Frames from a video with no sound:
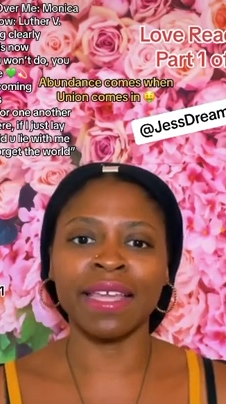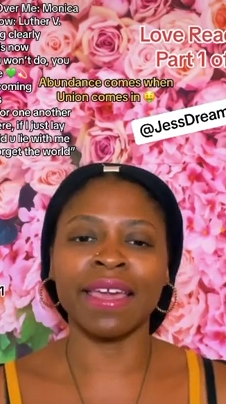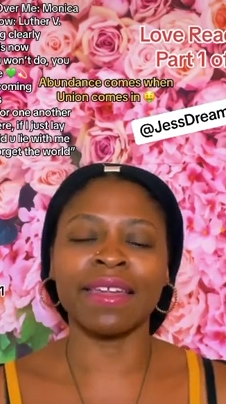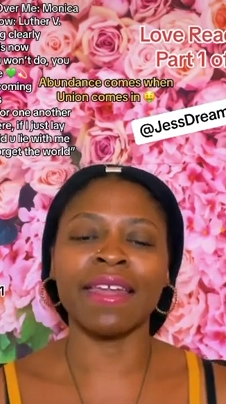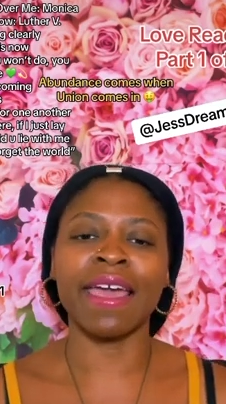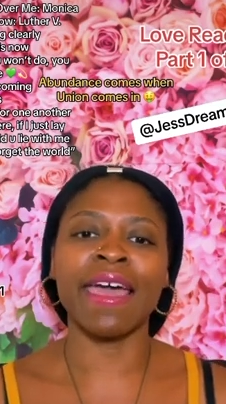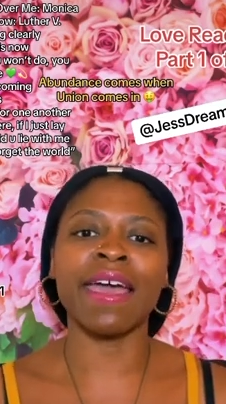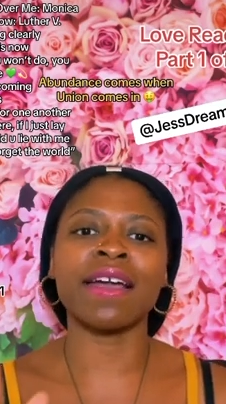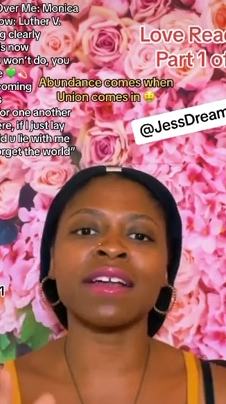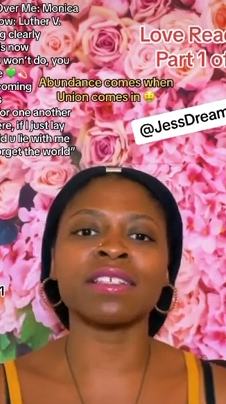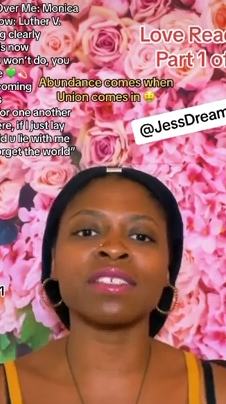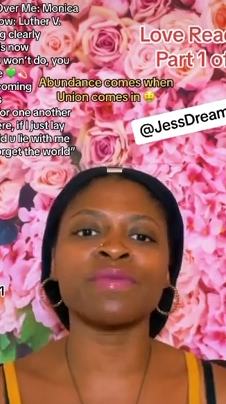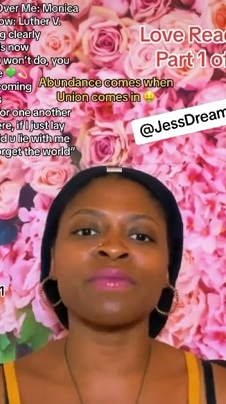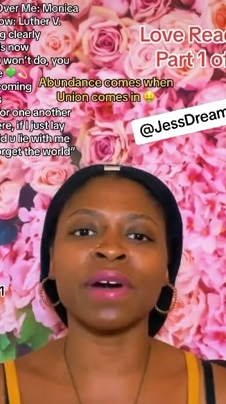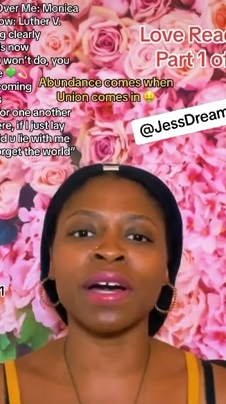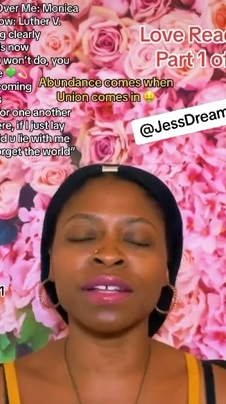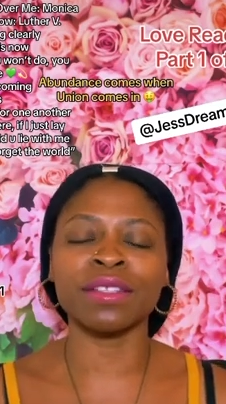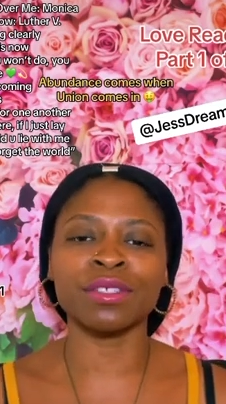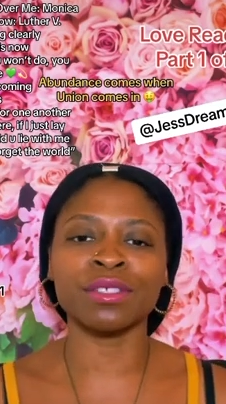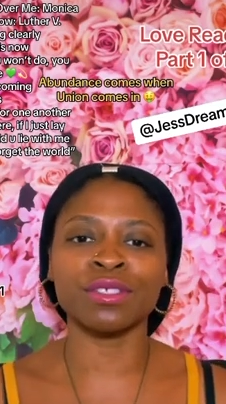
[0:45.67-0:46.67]
And ask
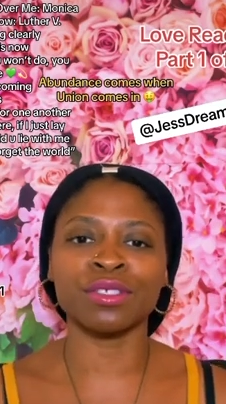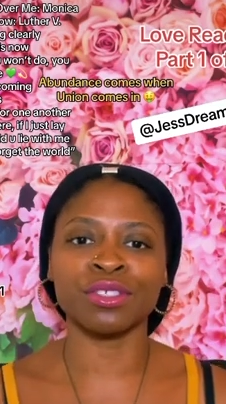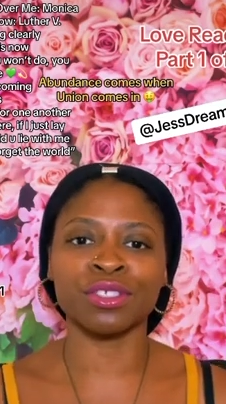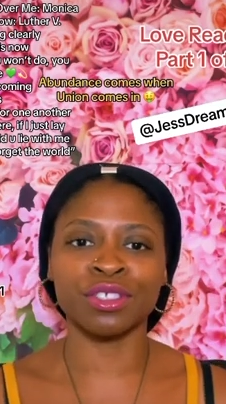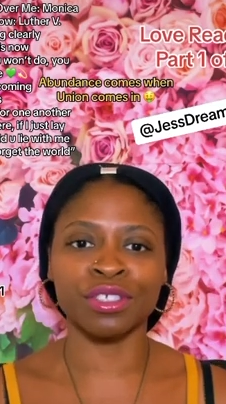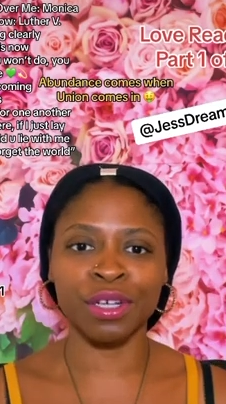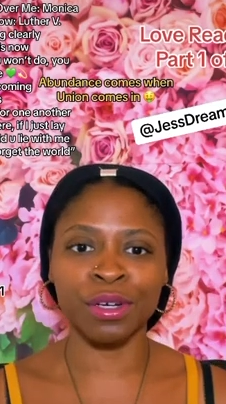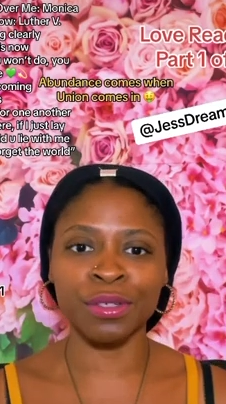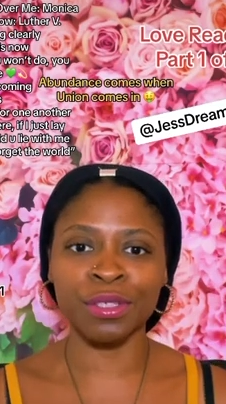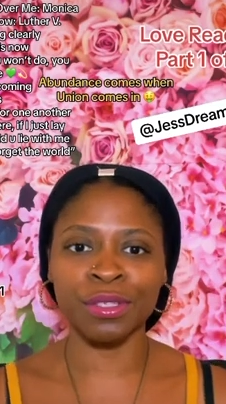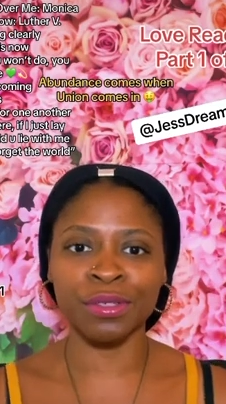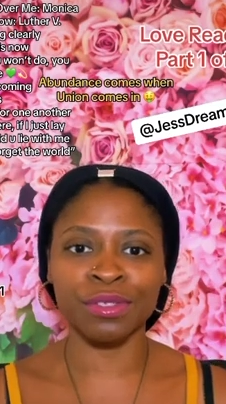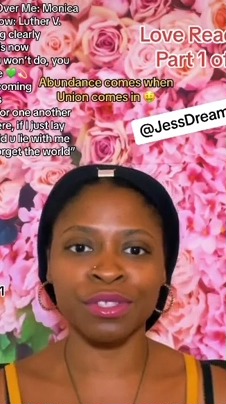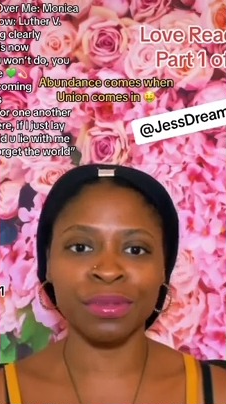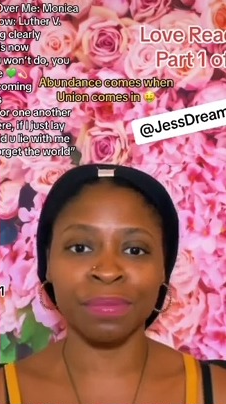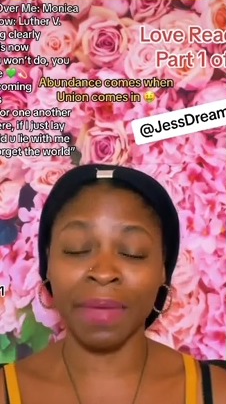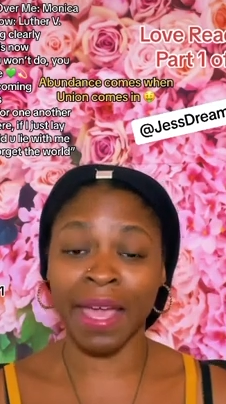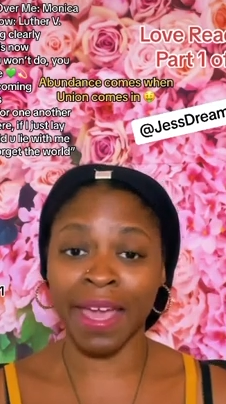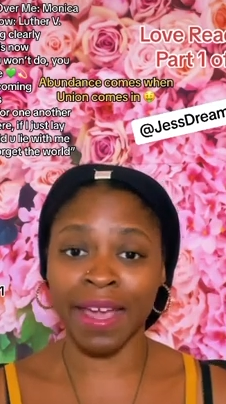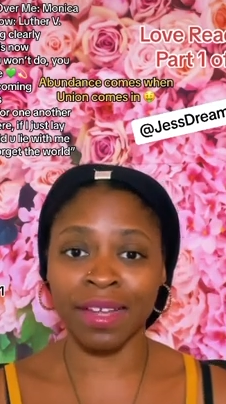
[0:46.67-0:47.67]
Father to show you
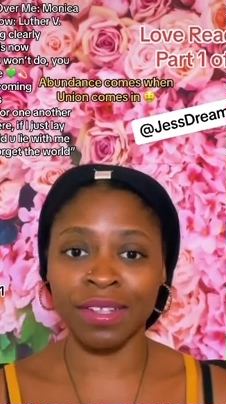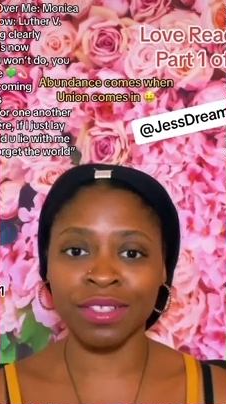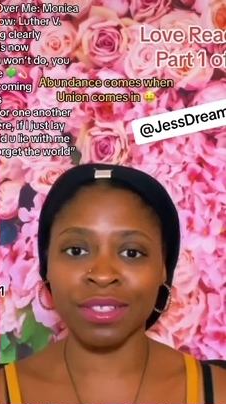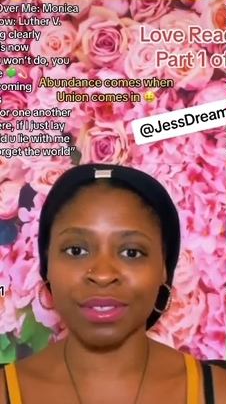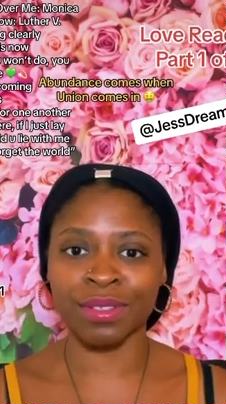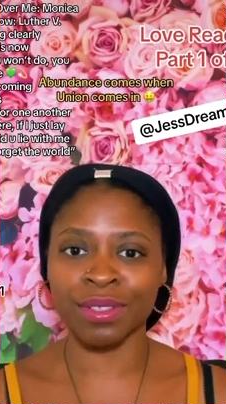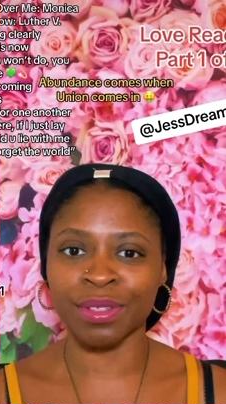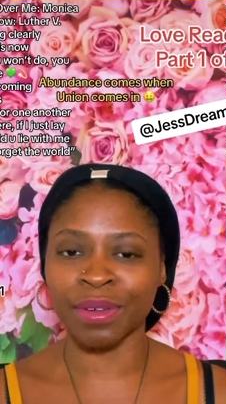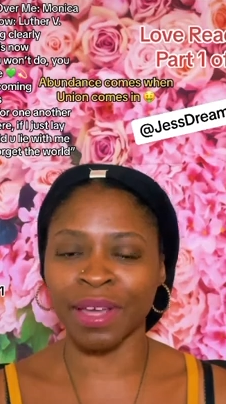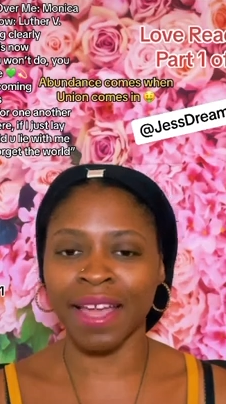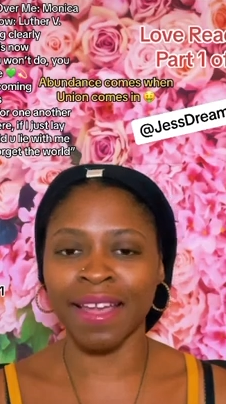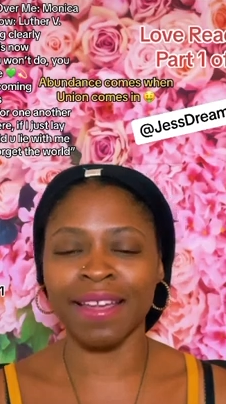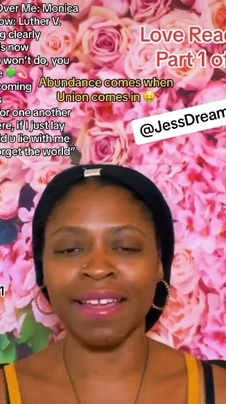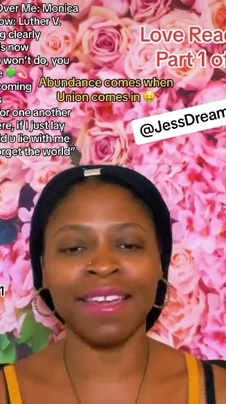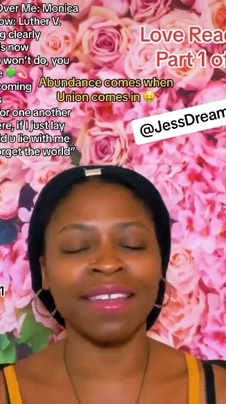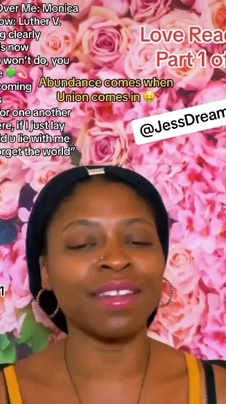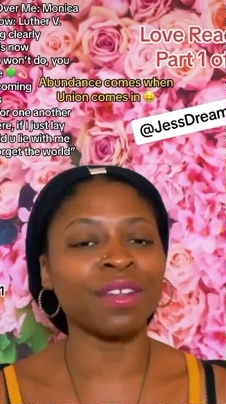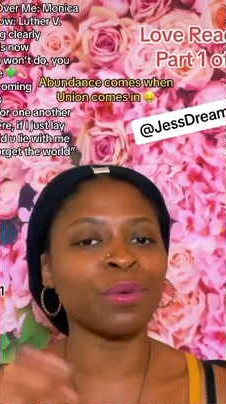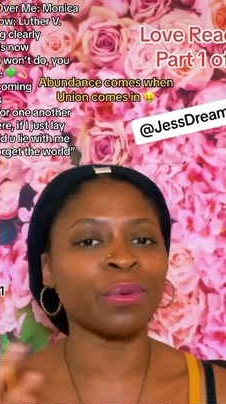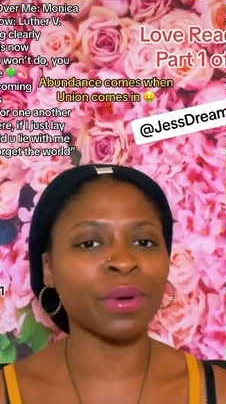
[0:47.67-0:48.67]
some answers, okay?
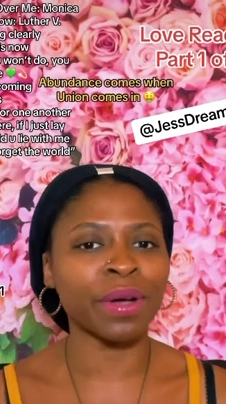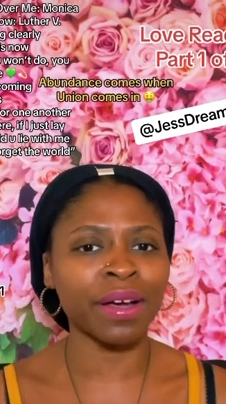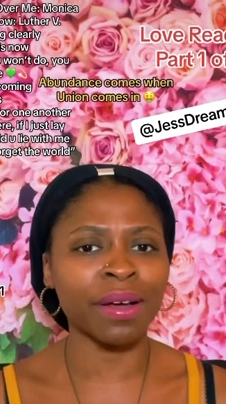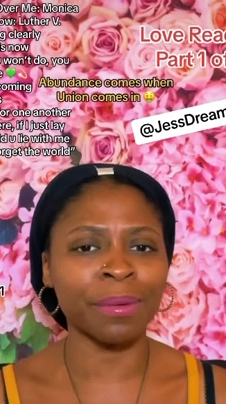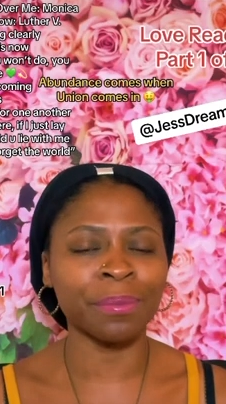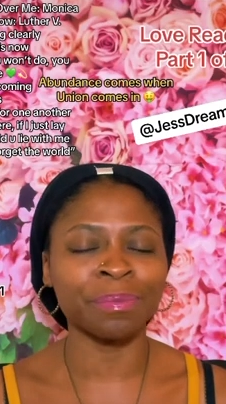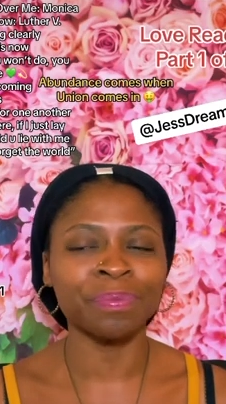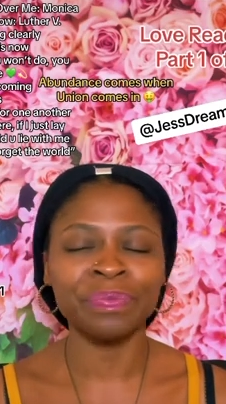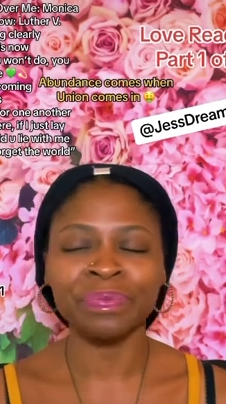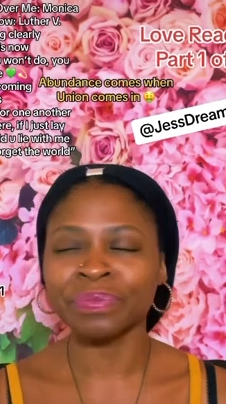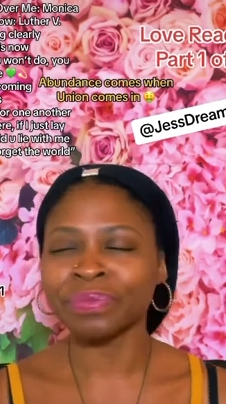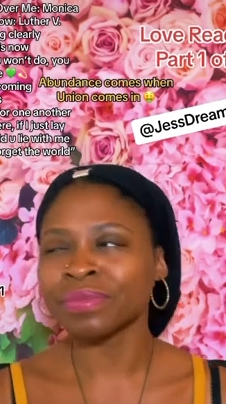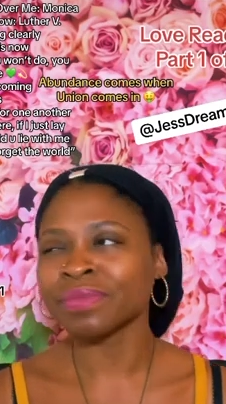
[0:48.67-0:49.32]
And it'll come.